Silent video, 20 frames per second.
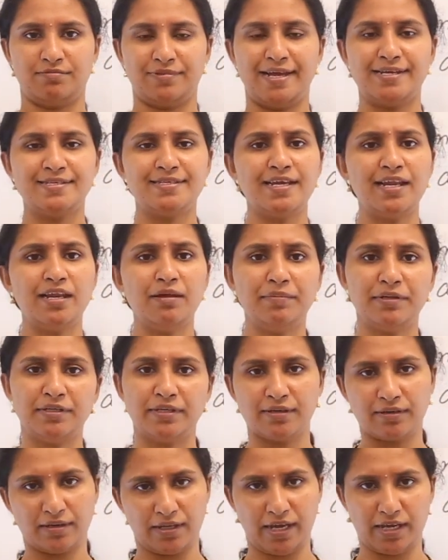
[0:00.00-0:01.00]
That's the
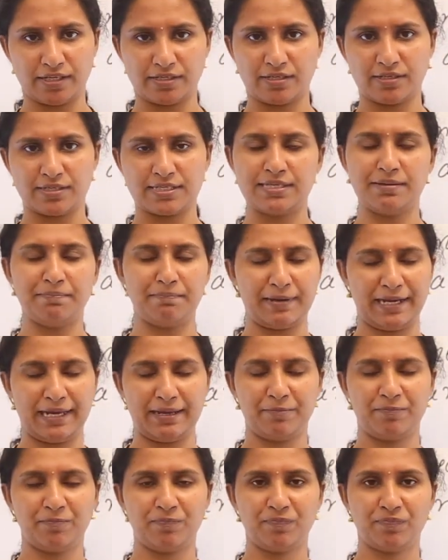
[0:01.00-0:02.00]
limiting reagent,
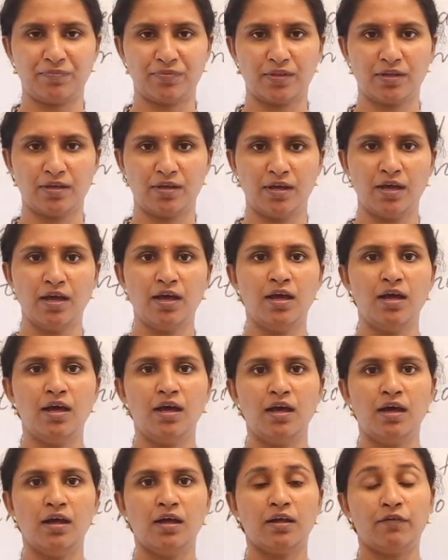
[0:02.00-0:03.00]
simply.
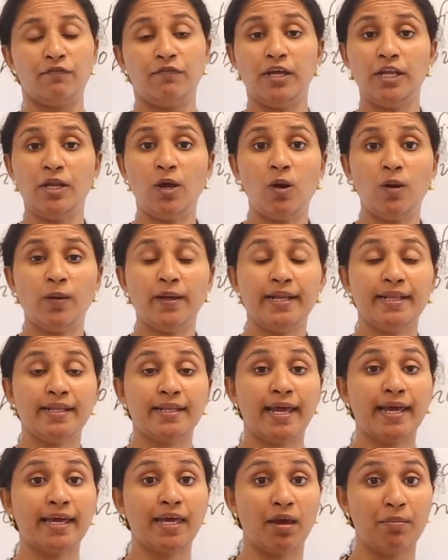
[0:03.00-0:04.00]
We know
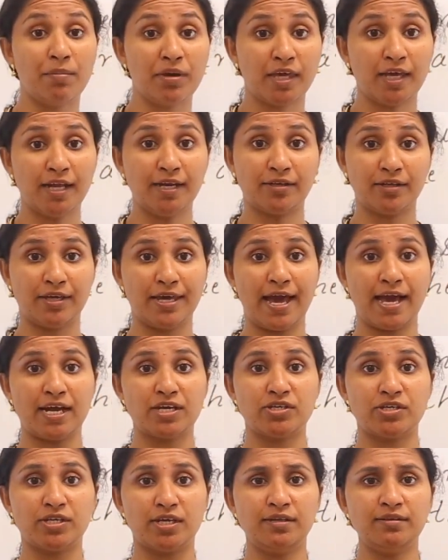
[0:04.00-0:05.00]
in a chemical
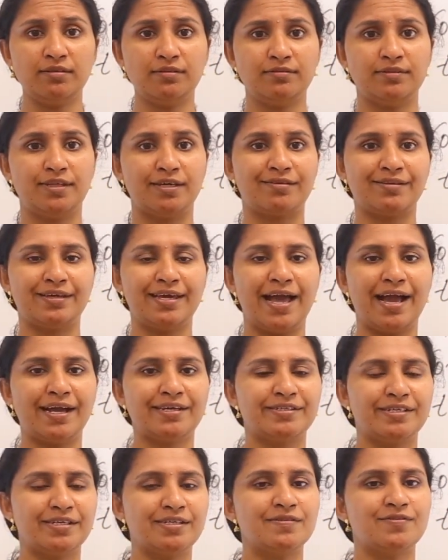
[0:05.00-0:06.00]
reaction, the
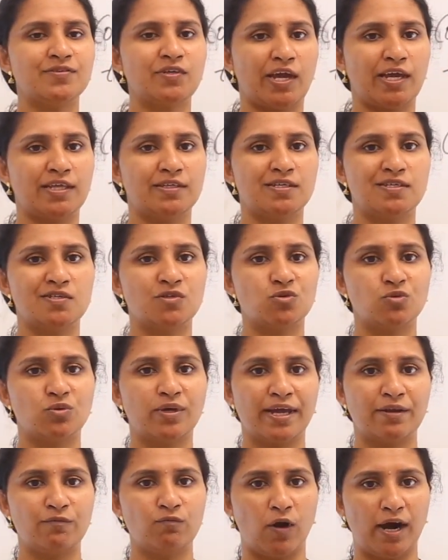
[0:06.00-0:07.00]
reactants changes to
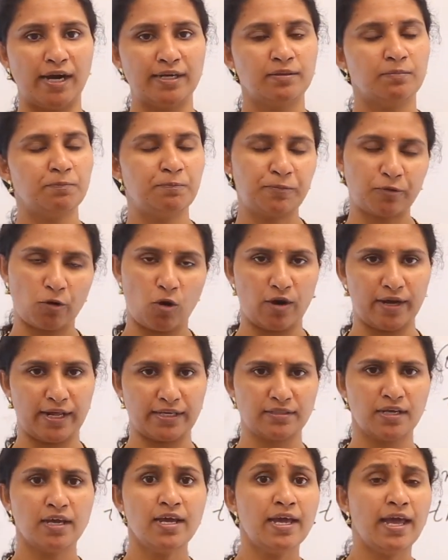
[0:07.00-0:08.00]
get what?
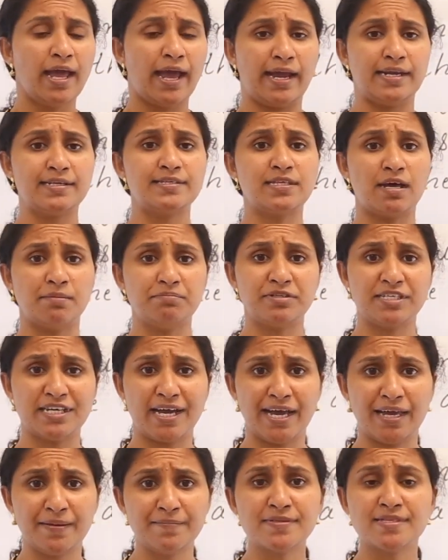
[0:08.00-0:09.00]
Product. And
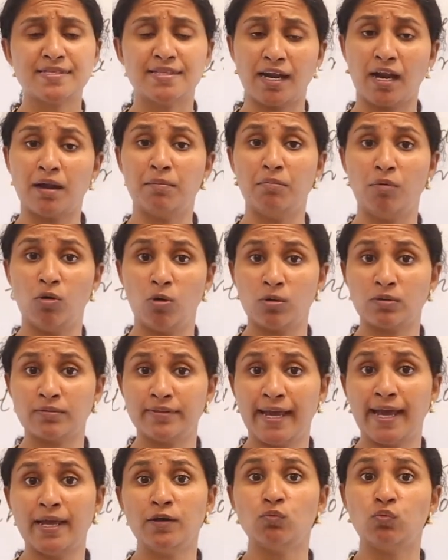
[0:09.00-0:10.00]
sometimes there are more
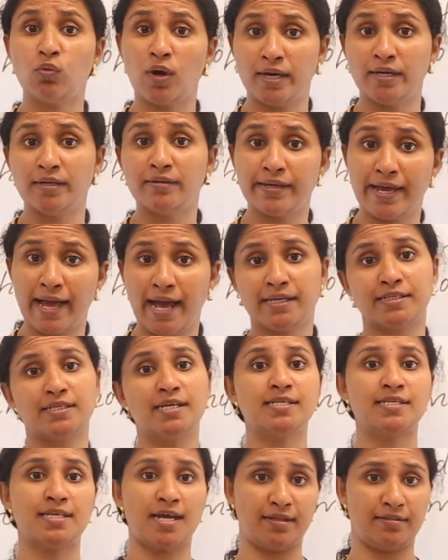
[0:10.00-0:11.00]
than one
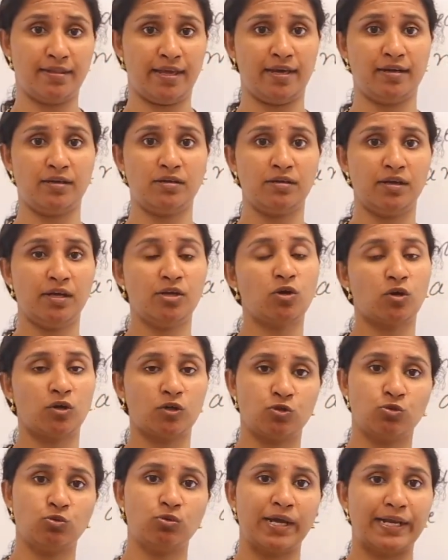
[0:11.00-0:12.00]
reactants are there in
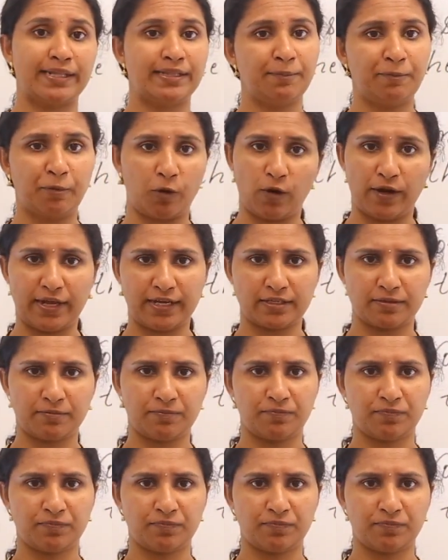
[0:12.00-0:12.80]
order to get the product.